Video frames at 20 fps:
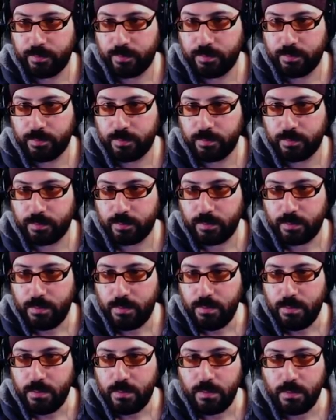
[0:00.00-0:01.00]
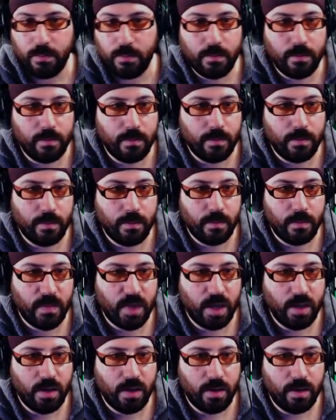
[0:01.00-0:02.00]

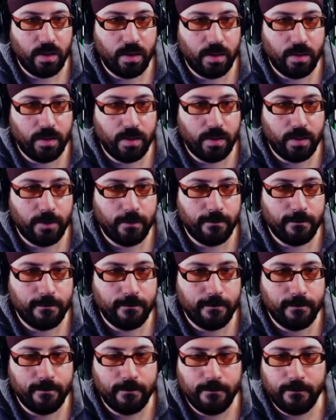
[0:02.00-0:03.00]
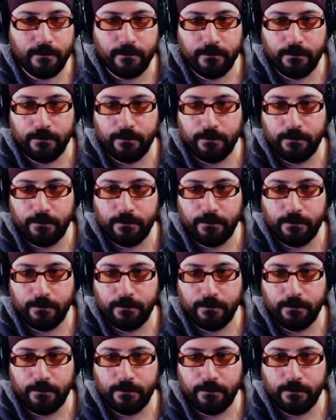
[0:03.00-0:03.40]
Nothing is said.